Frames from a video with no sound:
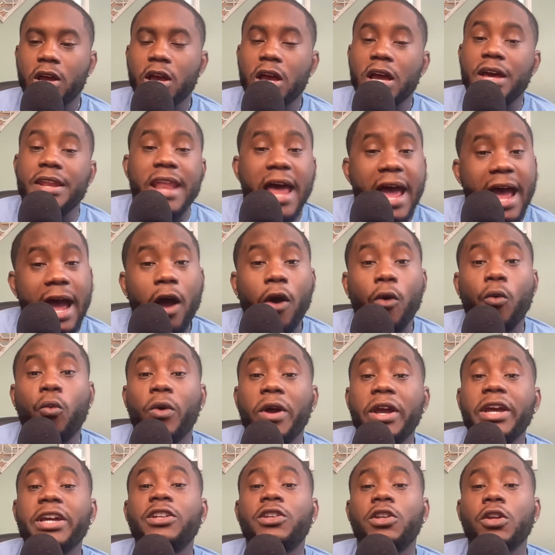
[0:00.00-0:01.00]
Now,
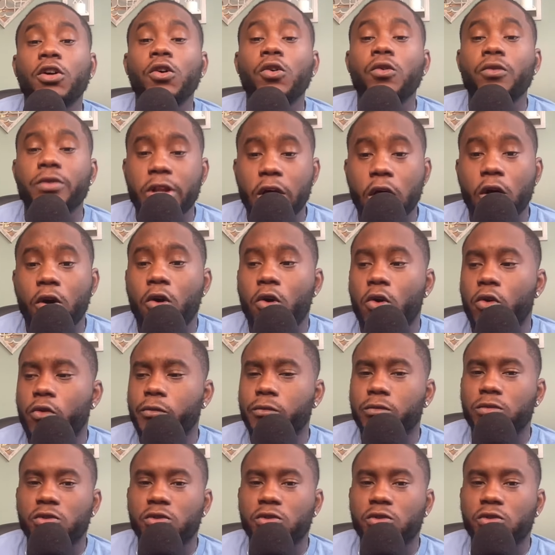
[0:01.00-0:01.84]
we do know